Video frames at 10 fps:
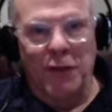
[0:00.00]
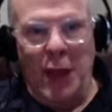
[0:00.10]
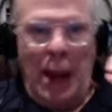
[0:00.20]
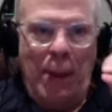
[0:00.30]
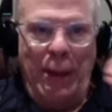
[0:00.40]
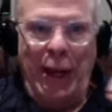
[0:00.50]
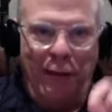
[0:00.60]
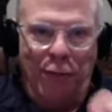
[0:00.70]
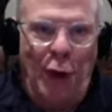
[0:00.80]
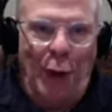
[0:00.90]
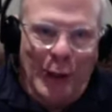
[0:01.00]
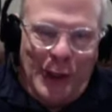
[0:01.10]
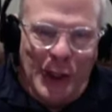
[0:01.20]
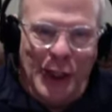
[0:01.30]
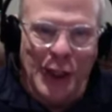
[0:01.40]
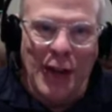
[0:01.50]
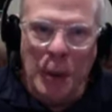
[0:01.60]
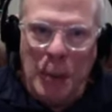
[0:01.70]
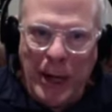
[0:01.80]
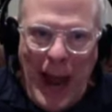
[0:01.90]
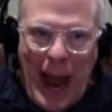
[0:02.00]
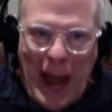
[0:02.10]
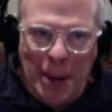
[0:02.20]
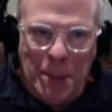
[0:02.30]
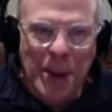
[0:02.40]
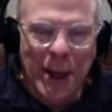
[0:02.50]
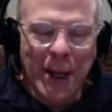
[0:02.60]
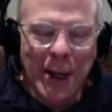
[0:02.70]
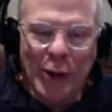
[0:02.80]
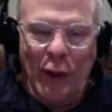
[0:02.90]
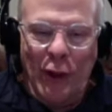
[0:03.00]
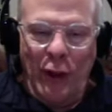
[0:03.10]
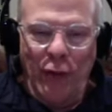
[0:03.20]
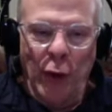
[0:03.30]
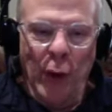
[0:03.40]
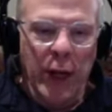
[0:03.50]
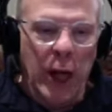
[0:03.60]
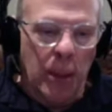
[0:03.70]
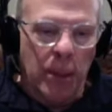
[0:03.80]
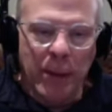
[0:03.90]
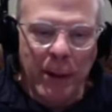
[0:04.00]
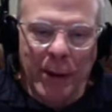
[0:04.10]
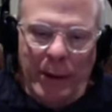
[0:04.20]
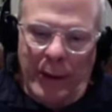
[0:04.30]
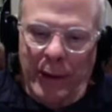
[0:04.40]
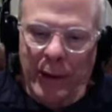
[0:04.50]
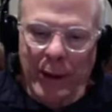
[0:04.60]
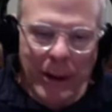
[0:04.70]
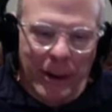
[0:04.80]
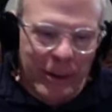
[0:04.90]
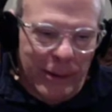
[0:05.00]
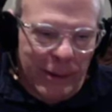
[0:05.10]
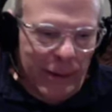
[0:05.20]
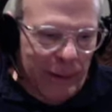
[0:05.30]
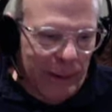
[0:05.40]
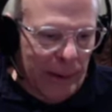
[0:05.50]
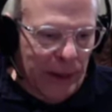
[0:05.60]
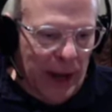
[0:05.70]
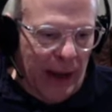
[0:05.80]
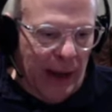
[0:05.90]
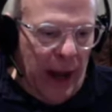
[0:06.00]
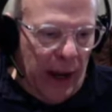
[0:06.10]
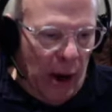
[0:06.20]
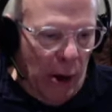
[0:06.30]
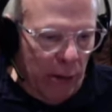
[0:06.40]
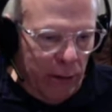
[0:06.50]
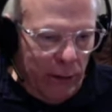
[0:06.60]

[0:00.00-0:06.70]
of laminated frequencies everybody had them so that if you end up in uh, in san diego